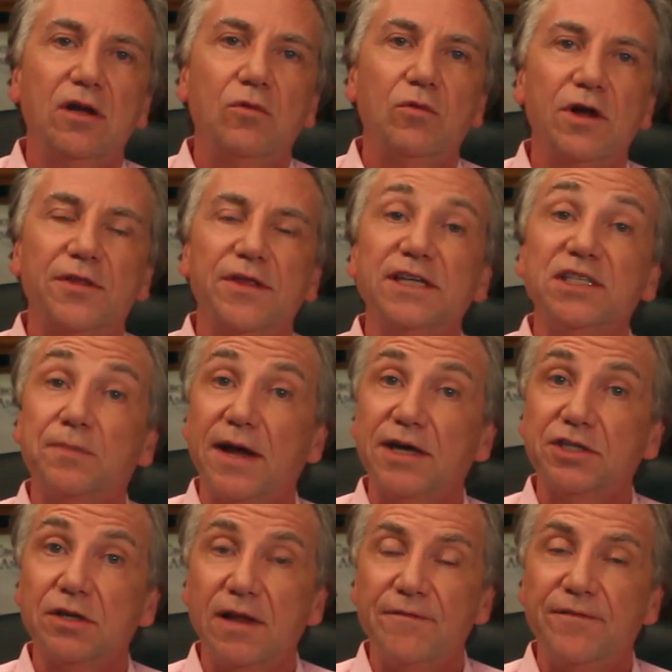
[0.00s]
with a
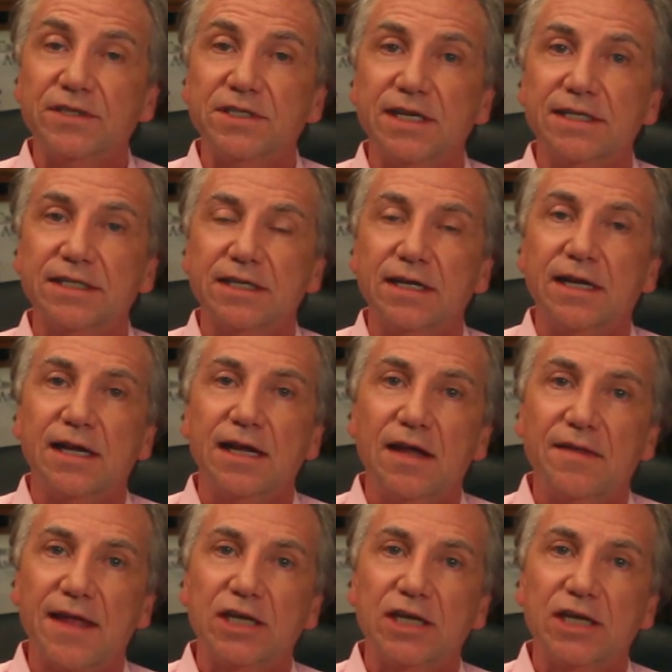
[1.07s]
special emphasis in